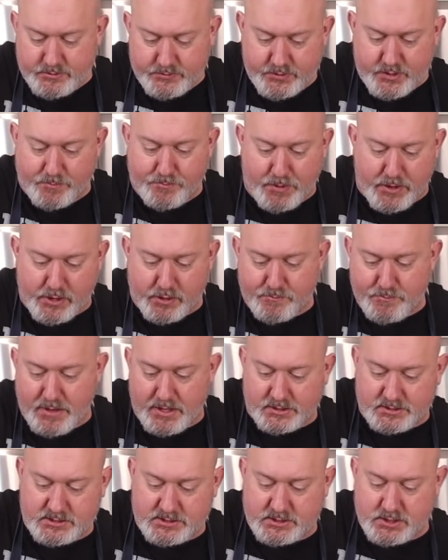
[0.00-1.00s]
the butter
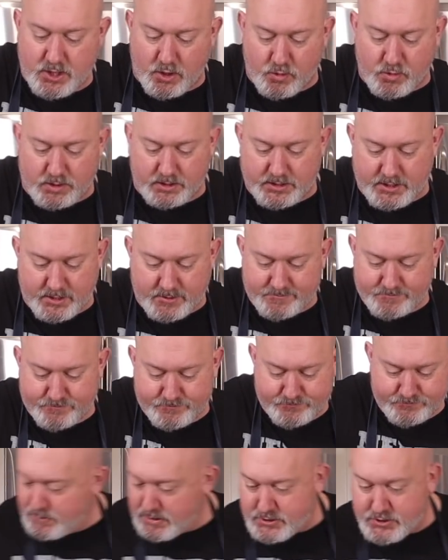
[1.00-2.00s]
melts totally.
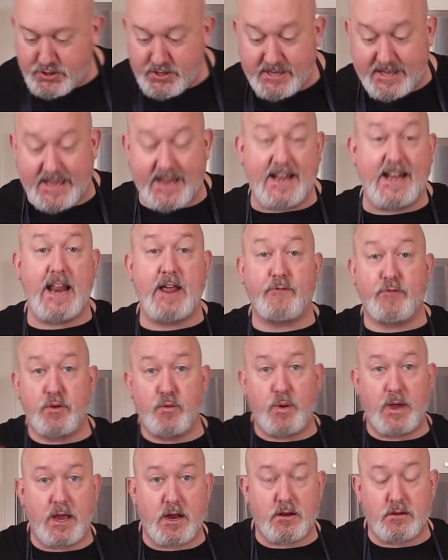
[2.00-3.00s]
Make sure you get it
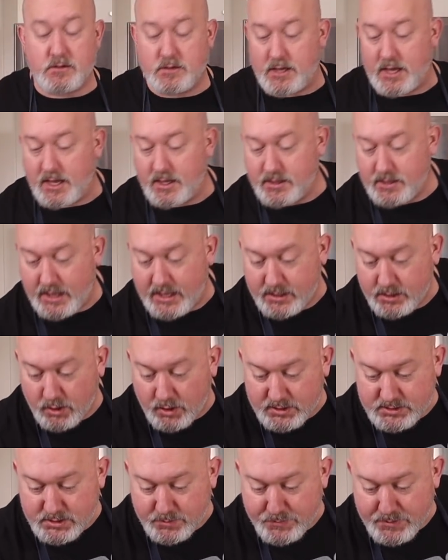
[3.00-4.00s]
everywhere. I lost a